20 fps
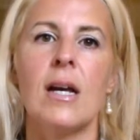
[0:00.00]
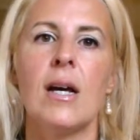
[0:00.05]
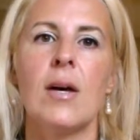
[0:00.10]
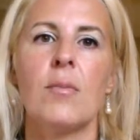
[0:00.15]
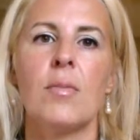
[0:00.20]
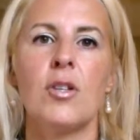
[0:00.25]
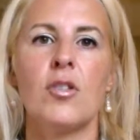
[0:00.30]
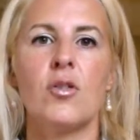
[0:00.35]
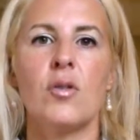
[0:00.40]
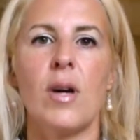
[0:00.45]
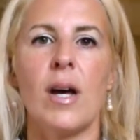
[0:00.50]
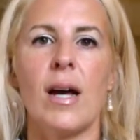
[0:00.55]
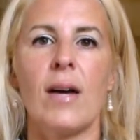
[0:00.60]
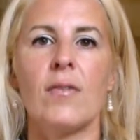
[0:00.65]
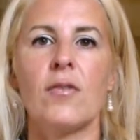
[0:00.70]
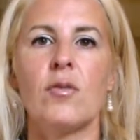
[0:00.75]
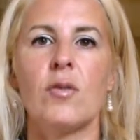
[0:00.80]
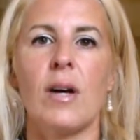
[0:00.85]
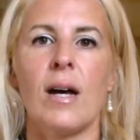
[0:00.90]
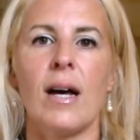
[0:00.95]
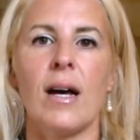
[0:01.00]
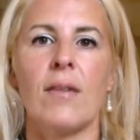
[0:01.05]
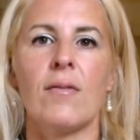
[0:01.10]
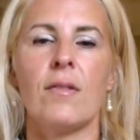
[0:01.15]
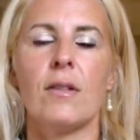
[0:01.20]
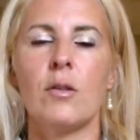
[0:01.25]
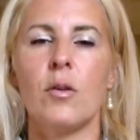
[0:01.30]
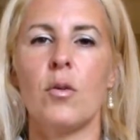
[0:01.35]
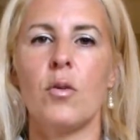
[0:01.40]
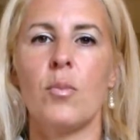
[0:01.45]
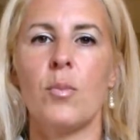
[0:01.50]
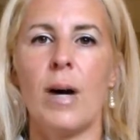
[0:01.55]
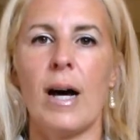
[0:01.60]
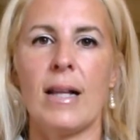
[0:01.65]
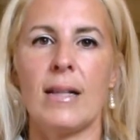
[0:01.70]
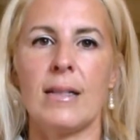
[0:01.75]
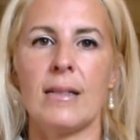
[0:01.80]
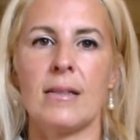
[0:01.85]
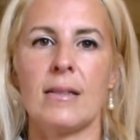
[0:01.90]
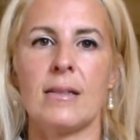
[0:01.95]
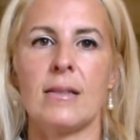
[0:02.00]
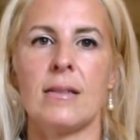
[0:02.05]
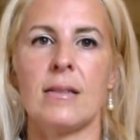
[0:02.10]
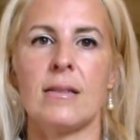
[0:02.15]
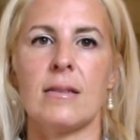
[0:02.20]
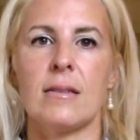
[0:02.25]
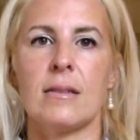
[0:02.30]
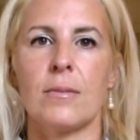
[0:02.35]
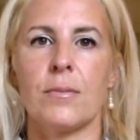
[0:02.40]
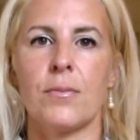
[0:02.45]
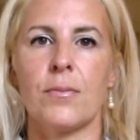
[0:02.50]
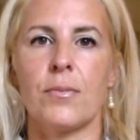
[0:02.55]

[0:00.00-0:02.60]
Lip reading: but you have to have low balances.